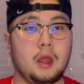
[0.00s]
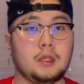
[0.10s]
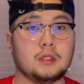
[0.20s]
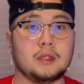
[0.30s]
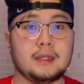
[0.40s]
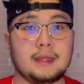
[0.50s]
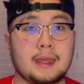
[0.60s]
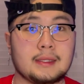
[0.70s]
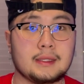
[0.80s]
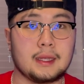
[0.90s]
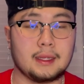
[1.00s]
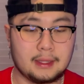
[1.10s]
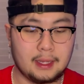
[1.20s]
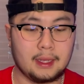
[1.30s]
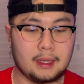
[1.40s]
Alright, so the next
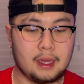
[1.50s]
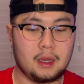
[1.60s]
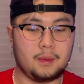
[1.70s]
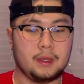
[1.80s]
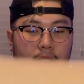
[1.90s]
thing up